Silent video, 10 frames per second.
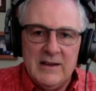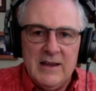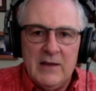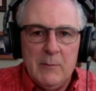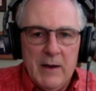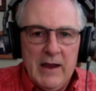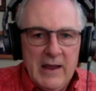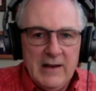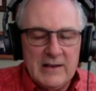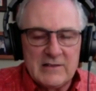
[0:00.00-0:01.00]
And when my
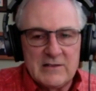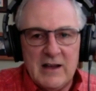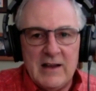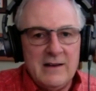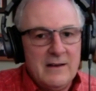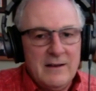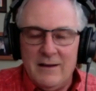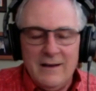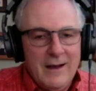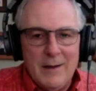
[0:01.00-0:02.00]
hand gets tight,
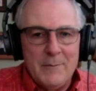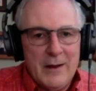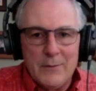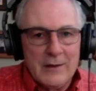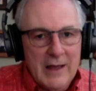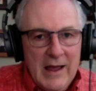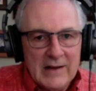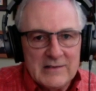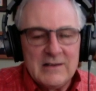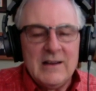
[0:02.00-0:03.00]
I'm not
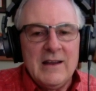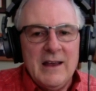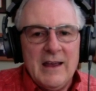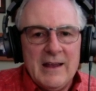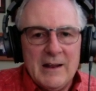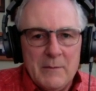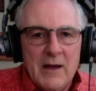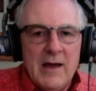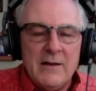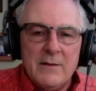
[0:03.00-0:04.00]
relaxed and I'm
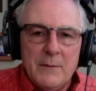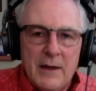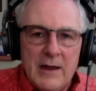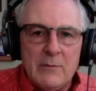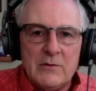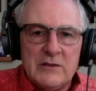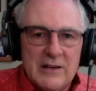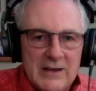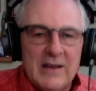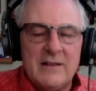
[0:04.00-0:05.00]
not able to
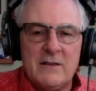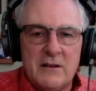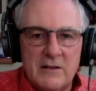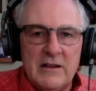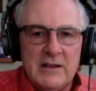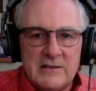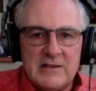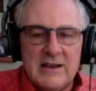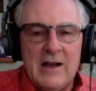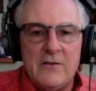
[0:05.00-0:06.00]
get the clean
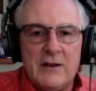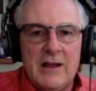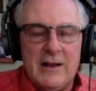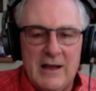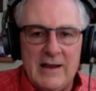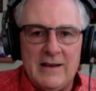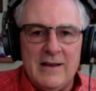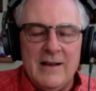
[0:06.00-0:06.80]
sound that I like.